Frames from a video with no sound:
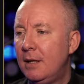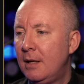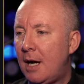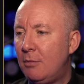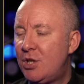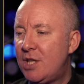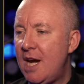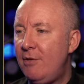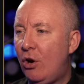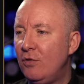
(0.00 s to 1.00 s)
I will
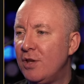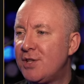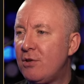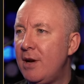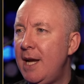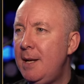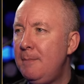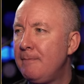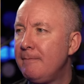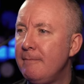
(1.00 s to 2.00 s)
share it on the screen,
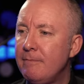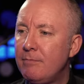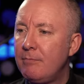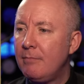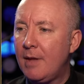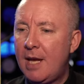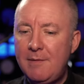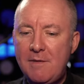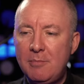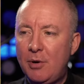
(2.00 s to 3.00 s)
give
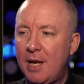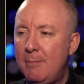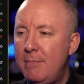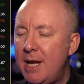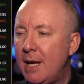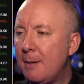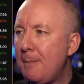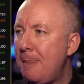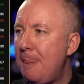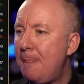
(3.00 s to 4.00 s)
everybody a minute,
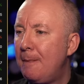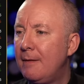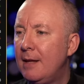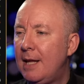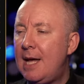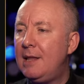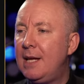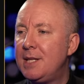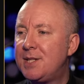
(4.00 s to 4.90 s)
and let's